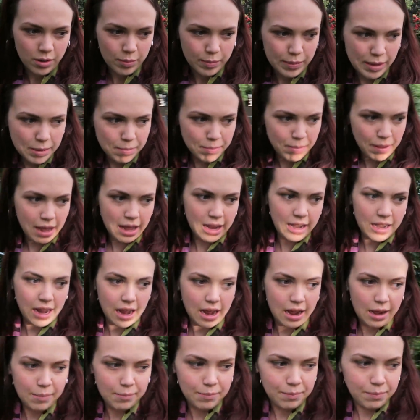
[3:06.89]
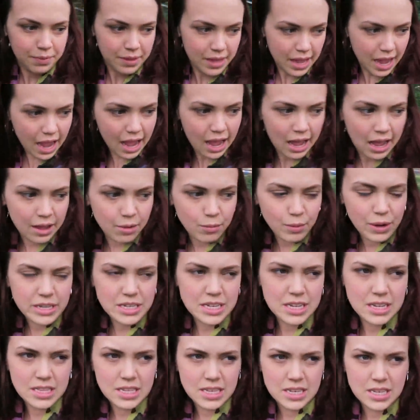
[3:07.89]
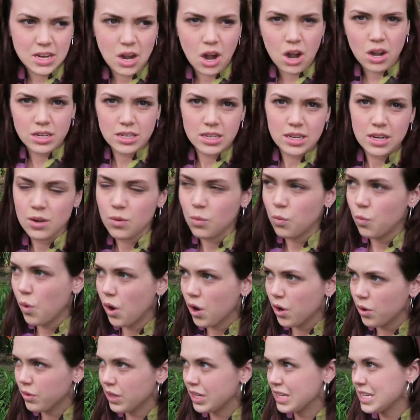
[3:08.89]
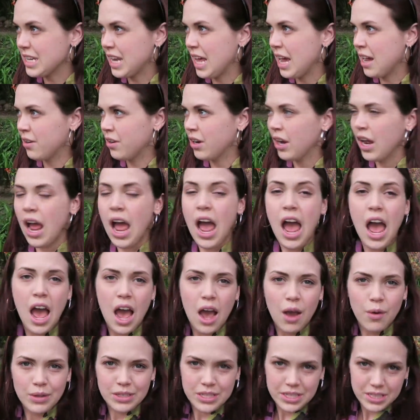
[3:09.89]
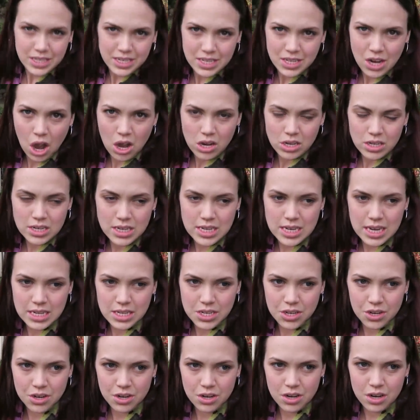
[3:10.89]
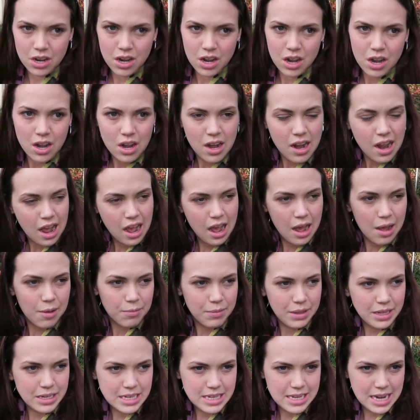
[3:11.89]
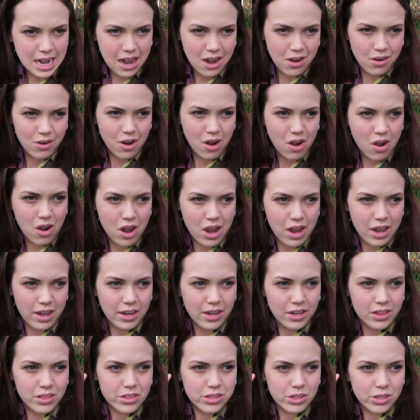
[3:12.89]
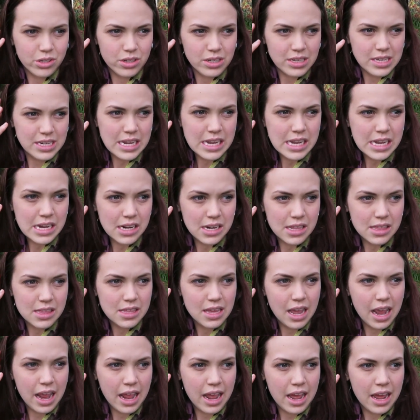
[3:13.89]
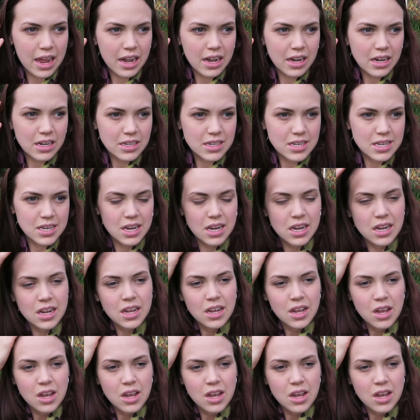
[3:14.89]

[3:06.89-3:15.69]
it'll be, but yeah, I went to this garden. Whoa, that's loud. I went to this garden center that's down on 13th and